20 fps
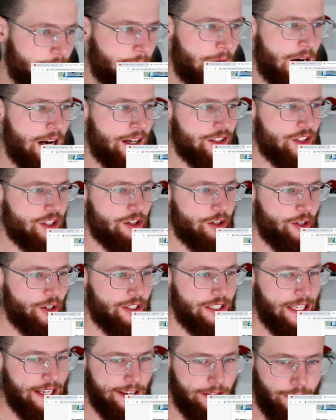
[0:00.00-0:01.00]
on March
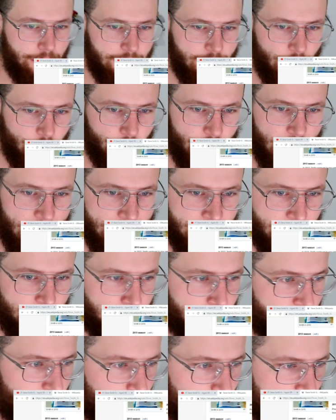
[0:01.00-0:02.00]
13th,
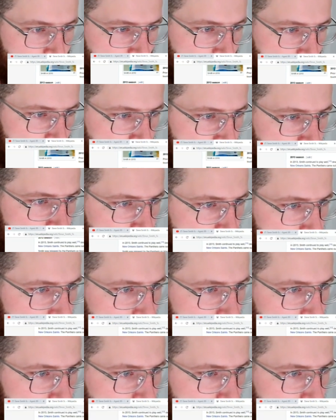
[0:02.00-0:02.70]
2014.